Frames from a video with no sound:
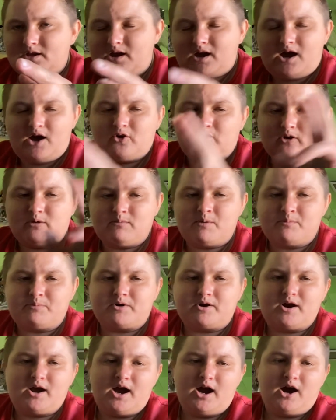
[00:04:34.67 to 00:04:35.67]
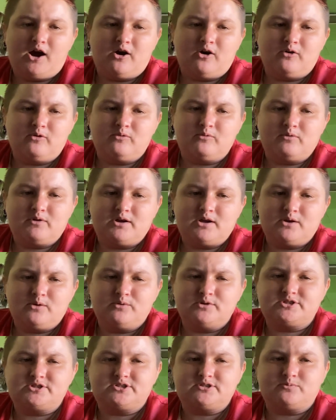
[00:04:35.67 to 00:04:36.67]
I don't remember how it
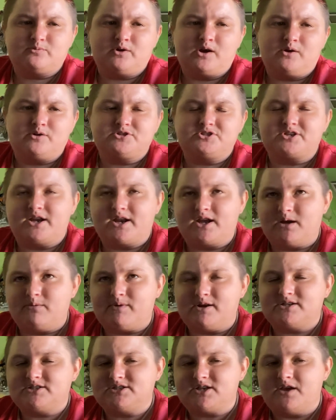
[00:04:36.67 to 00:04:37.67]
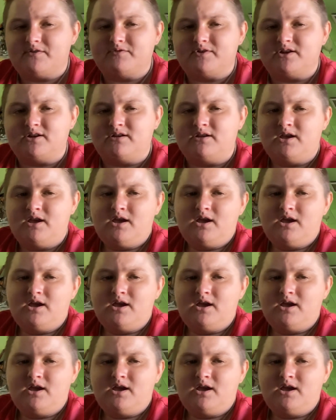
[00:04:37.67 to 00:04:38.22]
was when I was setting up my 7